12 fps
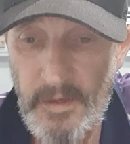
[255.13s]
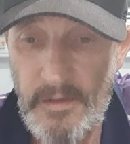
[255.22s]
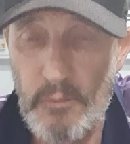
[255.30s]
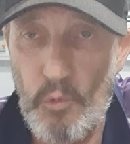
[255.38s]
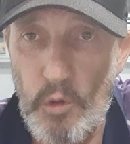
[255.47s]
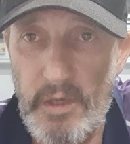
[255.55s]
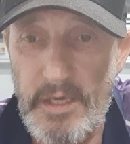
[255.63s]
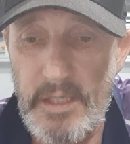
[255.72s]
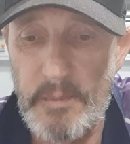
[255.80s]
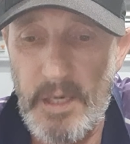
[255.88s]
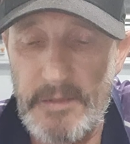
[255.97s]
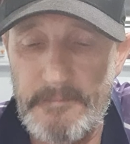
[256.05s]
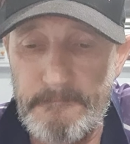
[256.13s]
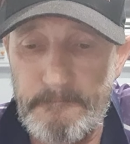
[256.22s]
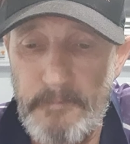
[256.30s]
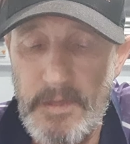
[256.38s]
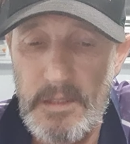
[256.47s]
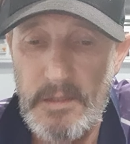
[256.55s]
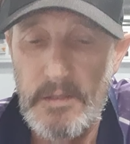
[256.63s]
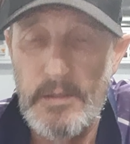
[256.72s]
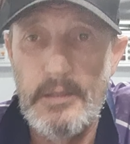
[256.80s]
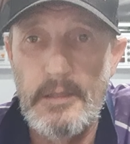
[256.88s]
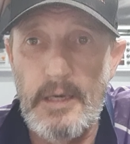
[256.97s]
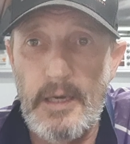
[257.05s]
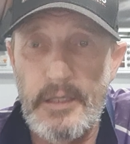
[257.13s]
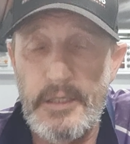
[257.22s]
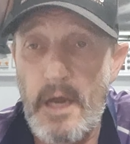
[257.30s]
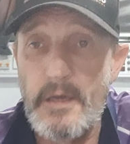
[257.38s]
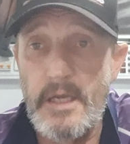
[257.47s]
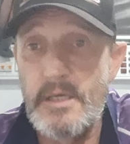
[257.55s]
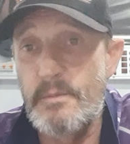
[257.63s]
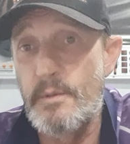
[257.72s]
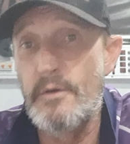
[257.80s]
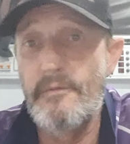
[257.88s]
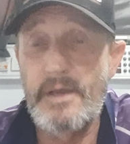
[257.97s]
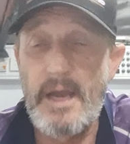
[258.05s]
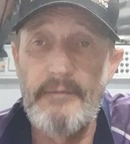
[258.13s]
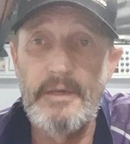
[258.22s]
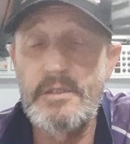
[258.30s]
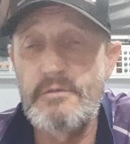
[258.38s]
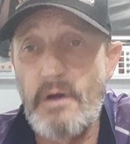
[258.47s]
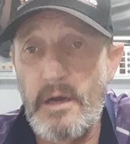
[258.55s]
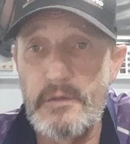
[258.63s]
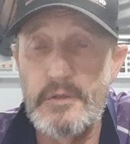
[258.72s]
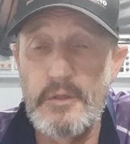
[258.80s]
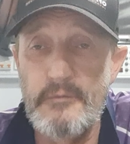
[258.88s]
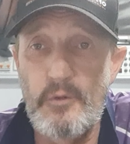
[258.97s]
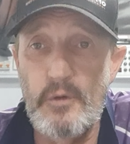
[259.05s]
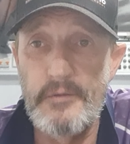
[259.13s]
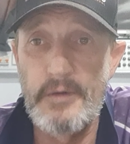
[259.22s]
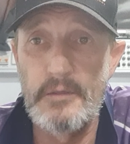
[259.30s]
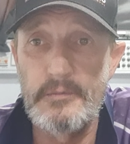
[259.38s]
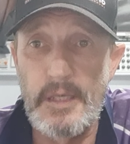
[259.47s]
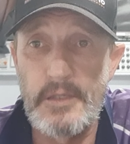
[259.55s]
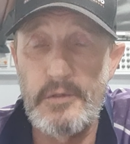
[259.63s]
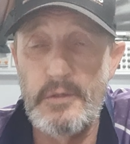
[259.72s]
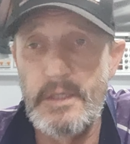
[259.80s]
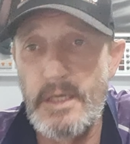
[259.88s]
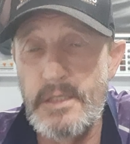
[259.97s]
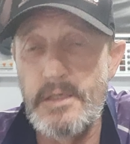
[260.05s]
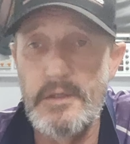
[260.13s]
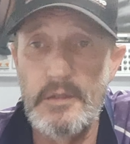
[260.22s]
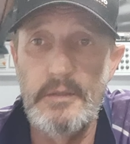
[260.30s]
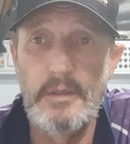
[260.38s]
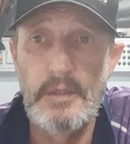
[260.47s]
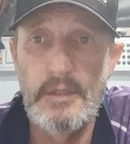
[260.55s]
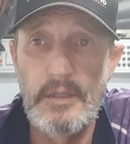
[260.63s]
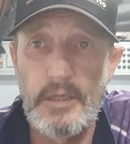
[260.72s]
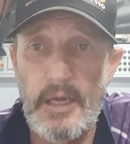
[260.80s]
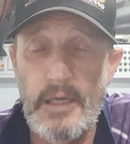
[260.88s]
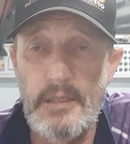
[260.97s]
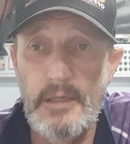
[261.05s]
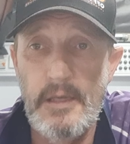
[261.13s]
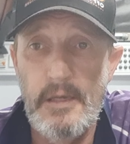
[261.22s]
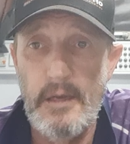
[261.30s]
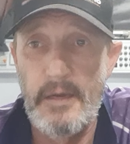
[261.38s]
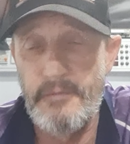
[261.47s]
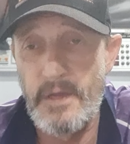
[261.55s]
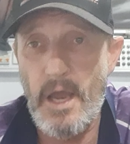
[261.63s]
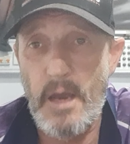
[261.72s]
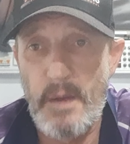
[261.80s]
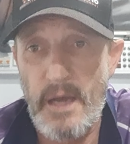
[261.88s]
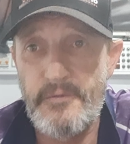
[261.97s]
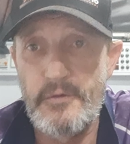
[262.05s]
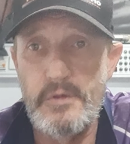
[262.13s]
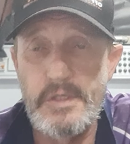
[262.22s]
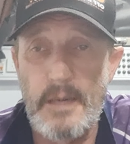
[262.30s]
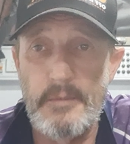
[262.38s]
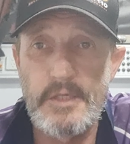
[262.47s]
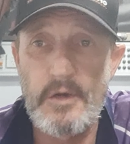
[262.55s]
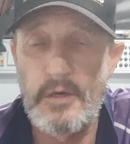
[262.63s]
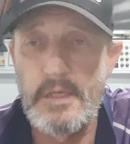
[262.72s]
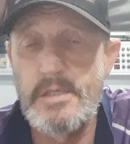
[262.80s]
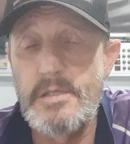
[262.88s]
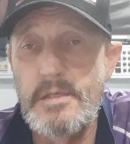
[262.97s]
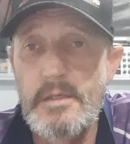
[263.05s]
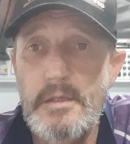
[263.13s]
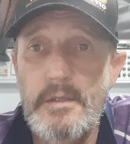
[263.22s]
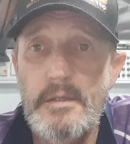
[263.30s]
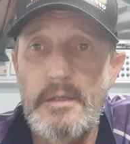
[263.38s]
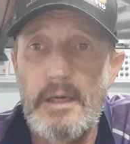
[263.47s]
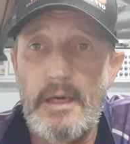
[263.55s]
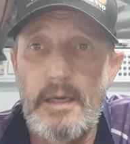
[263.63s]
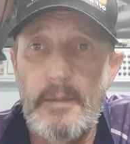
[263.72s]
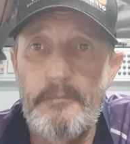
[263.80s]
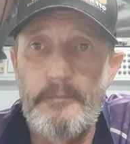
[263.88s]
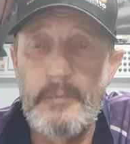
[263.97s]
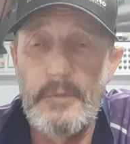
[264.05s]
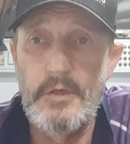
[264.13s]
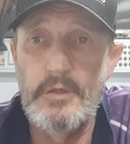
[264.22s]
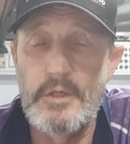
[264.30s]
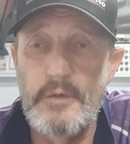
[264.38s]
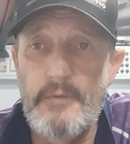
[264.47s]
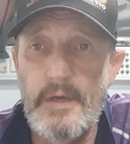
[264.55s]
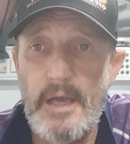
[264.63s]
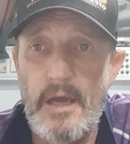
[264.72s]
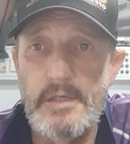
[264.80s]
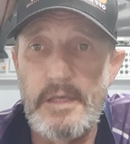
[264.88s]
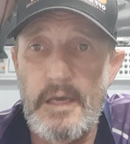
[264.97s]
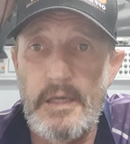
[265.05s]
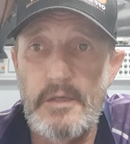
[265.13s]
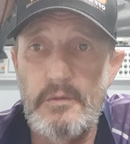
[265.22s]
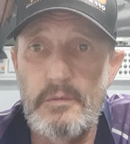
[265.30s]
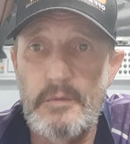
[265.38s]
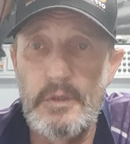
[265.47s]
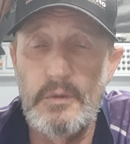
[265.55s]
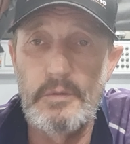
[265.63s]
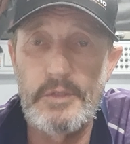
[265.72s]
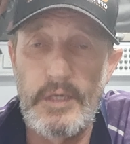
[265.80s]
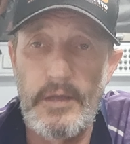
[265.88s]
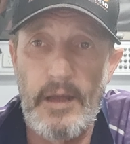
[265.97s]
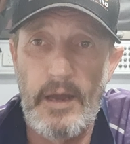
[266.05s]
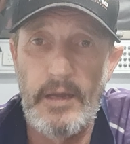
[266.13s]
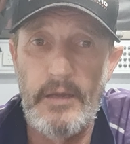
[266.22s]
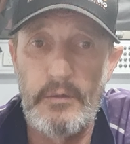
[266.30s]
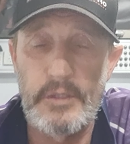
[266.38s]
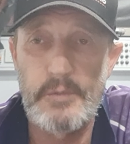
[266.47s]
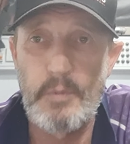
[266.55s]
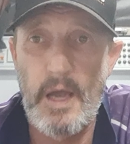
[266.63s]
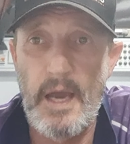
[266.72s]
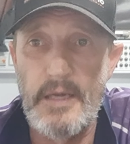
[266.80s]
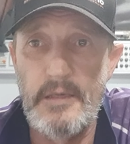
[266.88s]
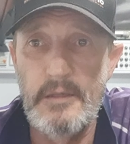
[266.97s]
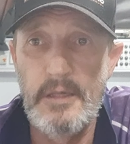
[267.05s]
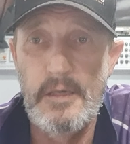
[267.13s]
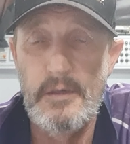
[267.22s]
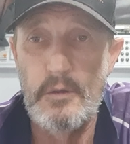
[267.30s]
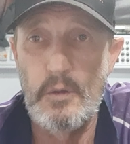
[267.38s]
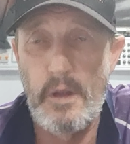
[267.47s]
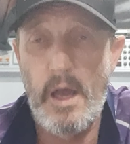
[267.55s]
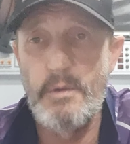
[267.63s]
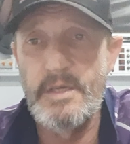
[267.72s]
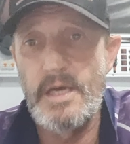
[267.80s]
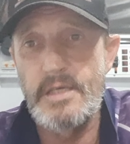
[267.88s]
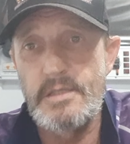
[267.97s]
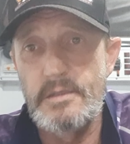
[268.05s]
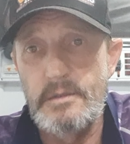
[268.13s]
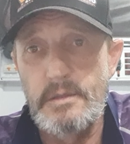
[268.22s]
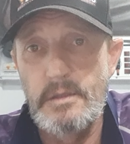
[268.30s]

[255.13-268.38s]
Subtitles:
the water heater button. You don't need to remove the cover to run on 240 volt. That's all you need to do. And if you go back through some of Scotty's YouTube videos there, you'll see that he'll explain, although he doesn't